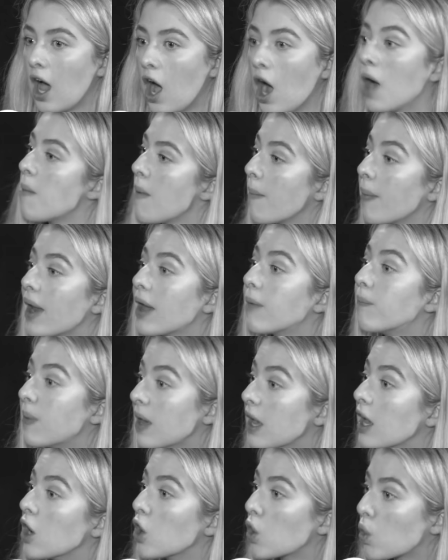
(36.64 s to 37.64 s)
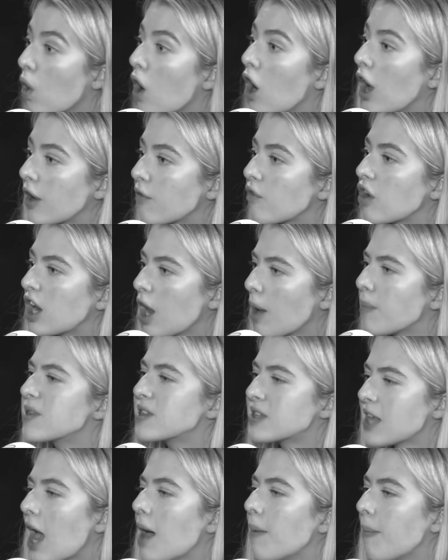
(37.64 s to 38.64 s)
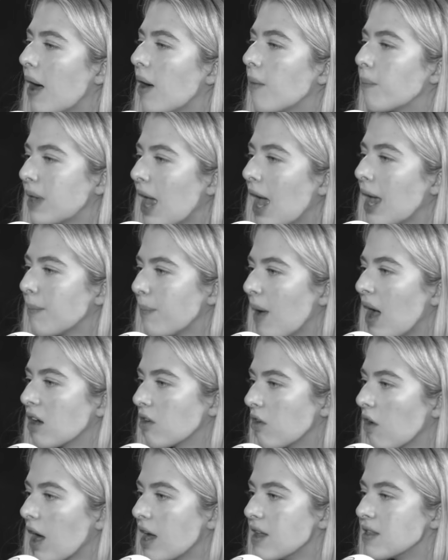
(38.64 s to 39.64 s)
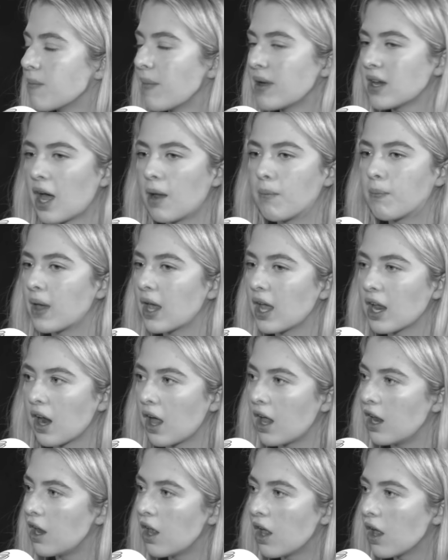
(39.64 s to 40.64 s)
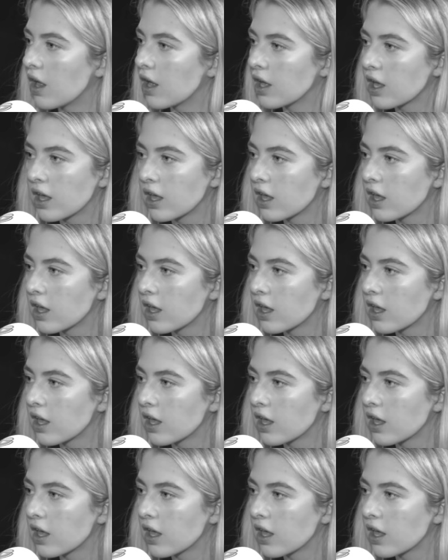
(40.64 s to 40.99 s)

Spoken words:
I remember like being crying, really upset about getting bad grades. My dad being like, look.